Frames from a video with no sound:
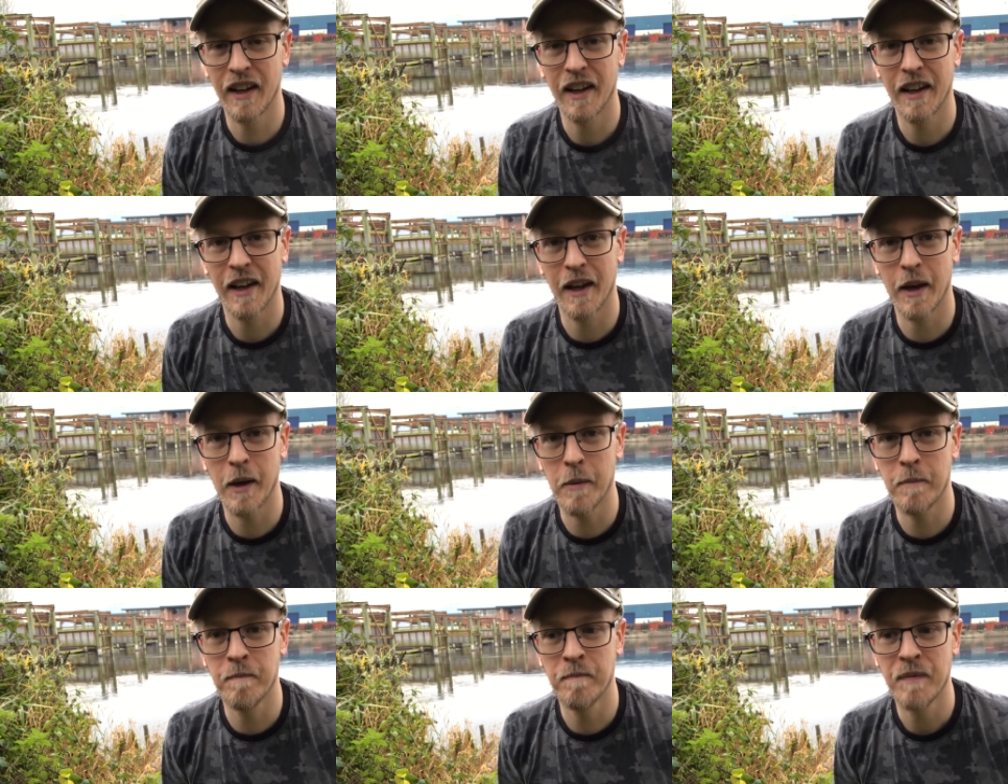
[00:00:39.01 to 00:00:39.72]

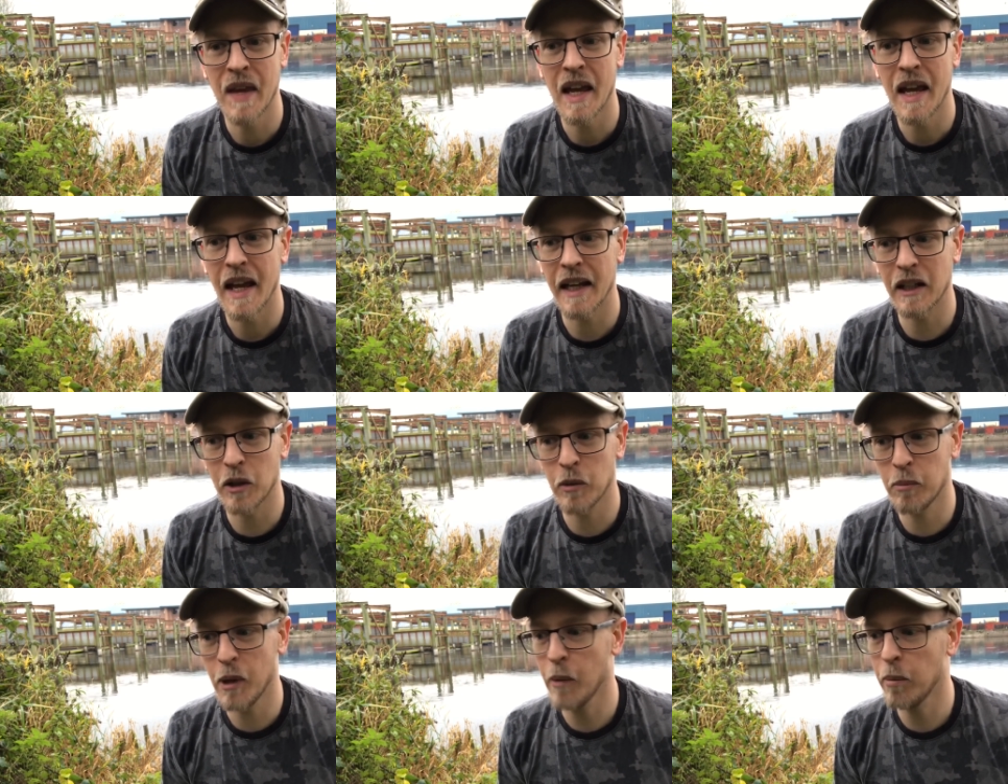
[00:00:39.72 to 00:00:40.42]
It can
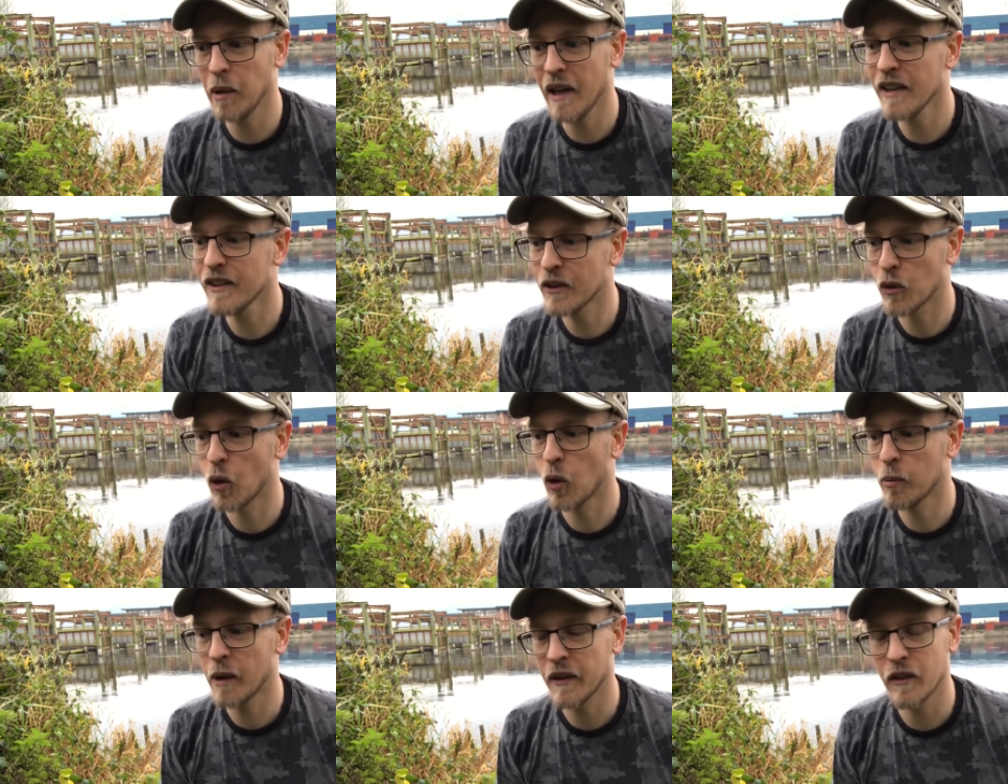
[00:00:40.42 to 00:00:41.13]
be applied to all
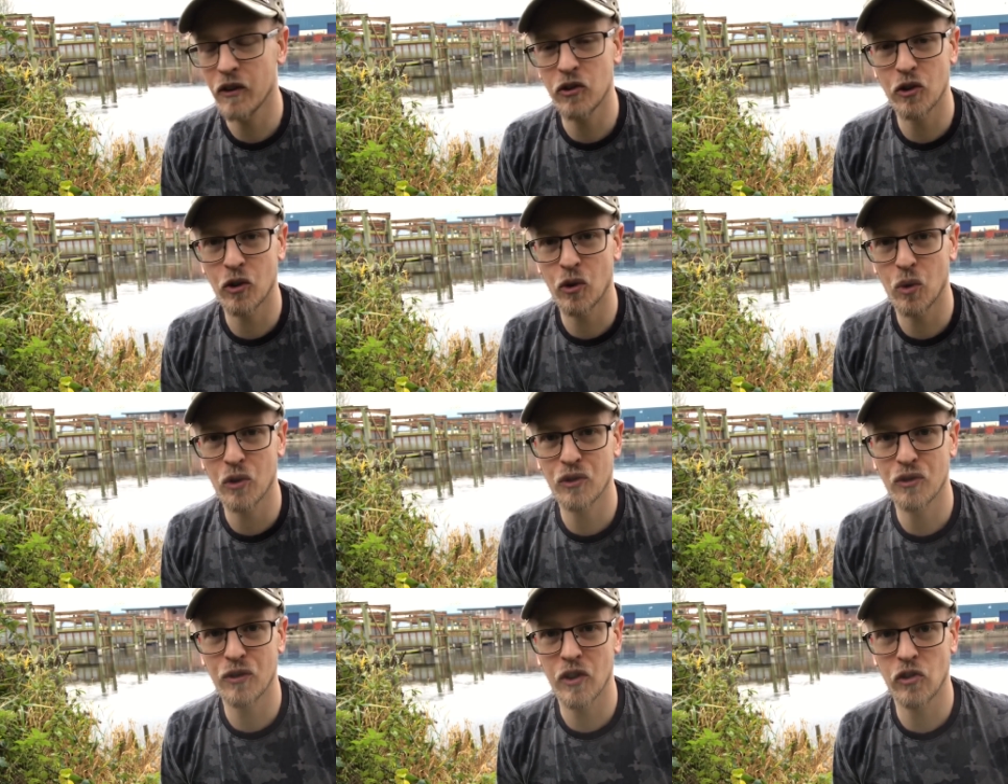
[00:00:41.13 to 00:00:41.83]
methods of coarse
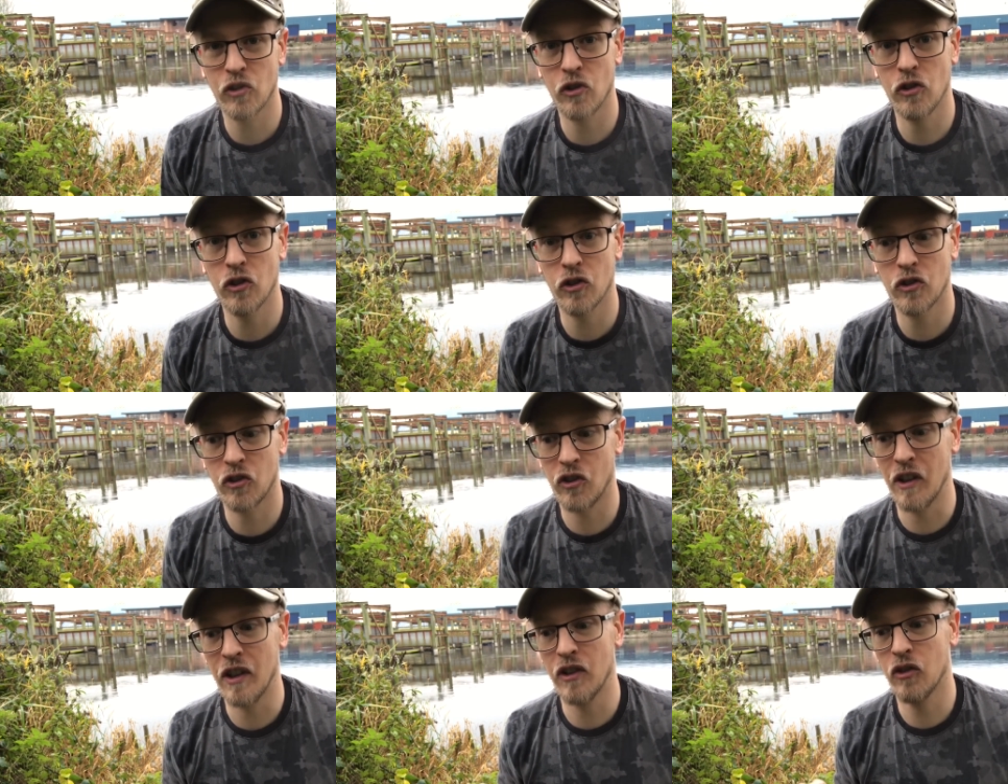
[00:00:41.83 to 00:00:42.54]
fish, you just
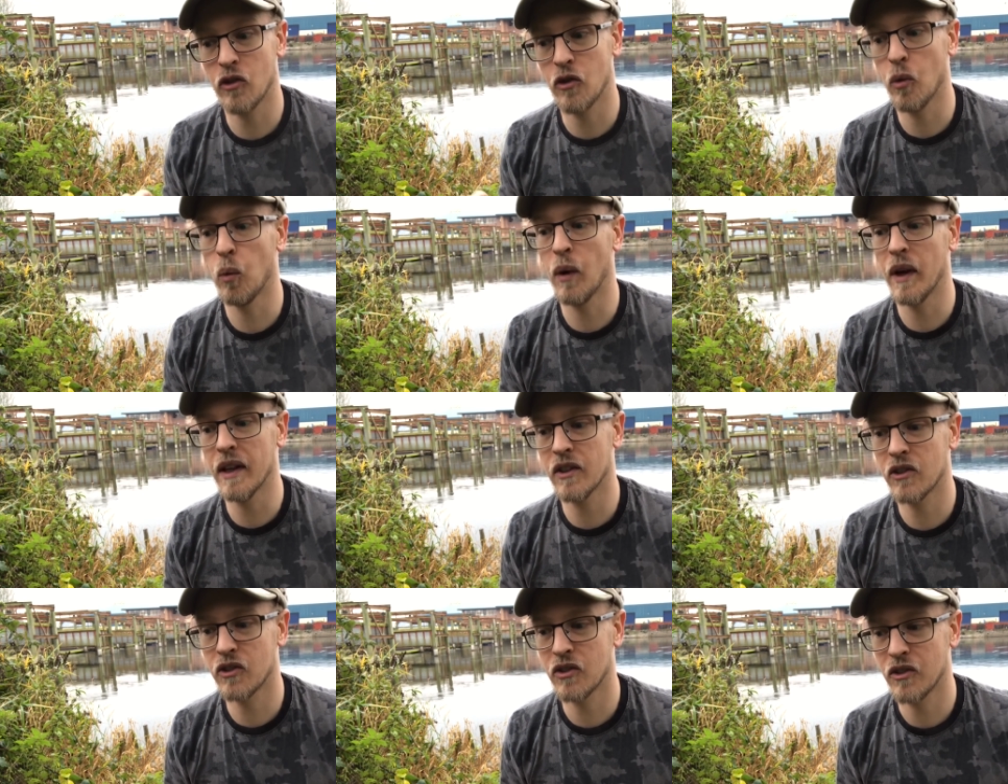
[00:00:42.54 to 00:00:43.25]
change the
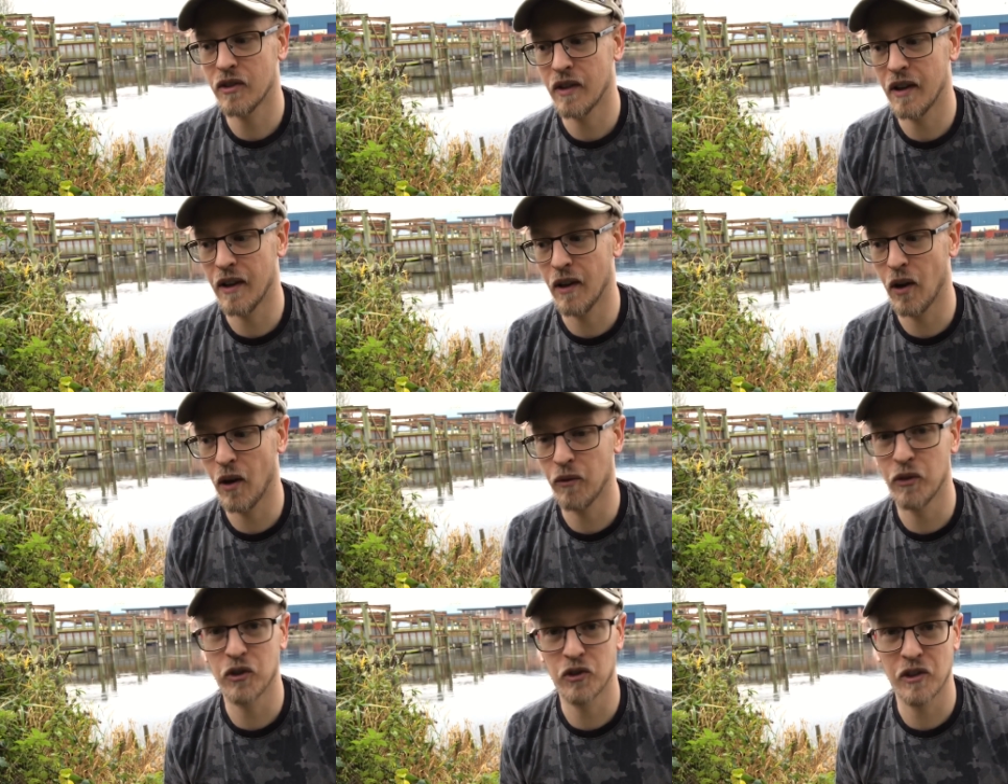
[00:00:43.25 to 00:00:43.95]
weights,
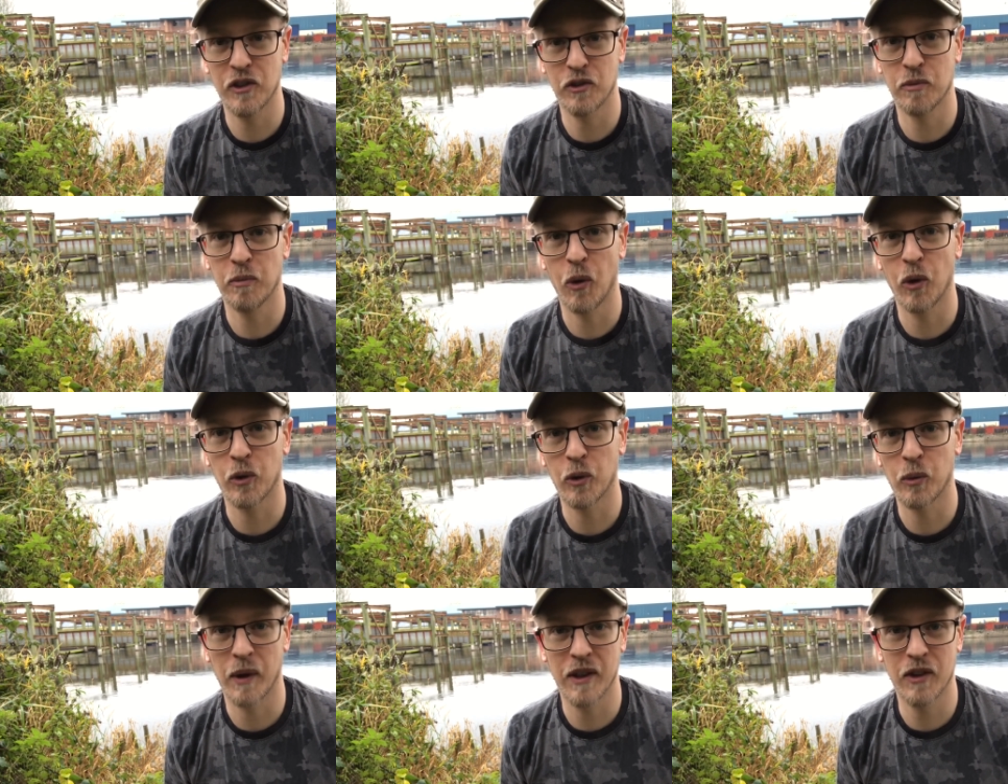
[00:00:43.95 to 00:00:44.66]
obviously smaller
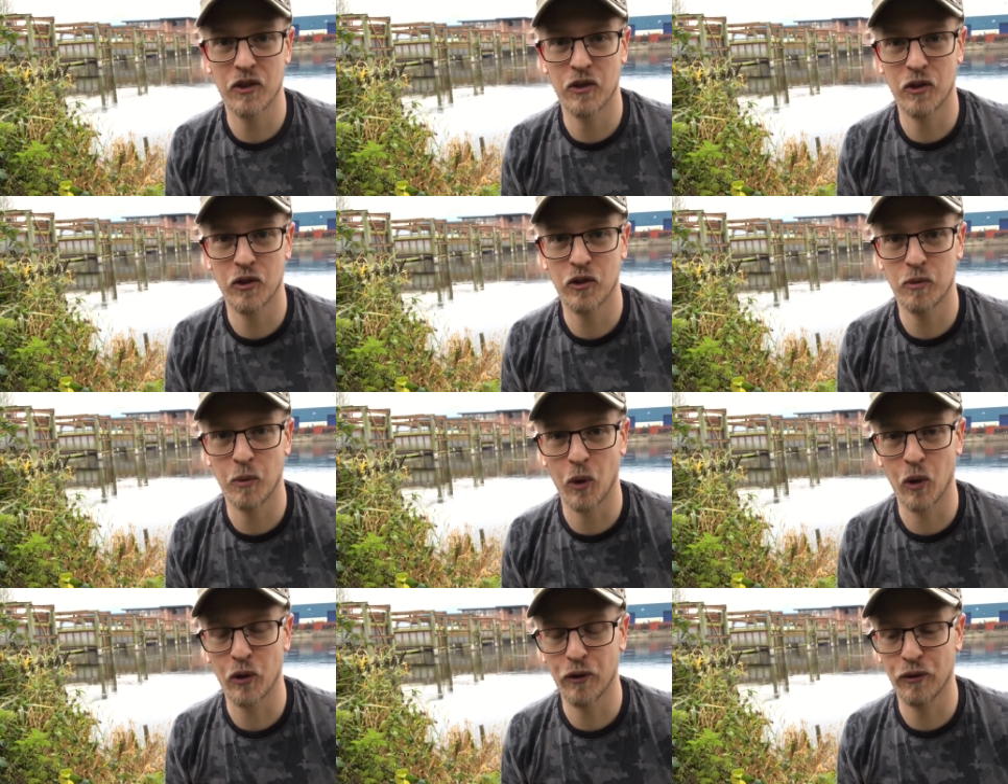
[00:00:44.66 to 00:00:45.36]
weights and a
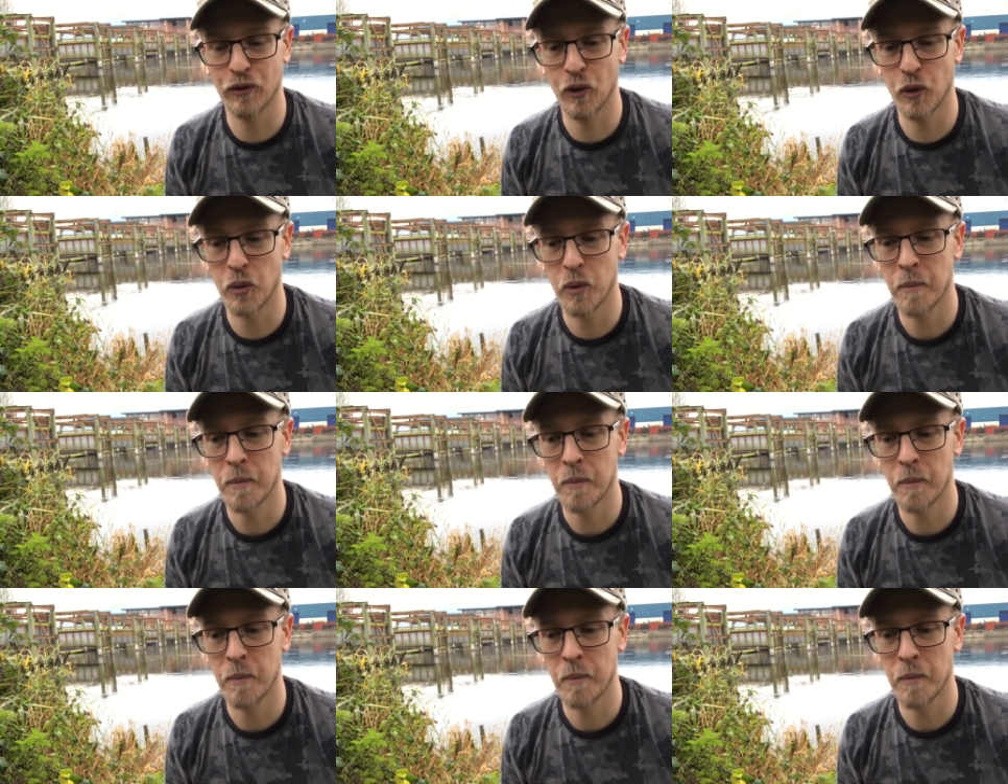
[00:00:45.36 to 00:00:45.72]
smaller float.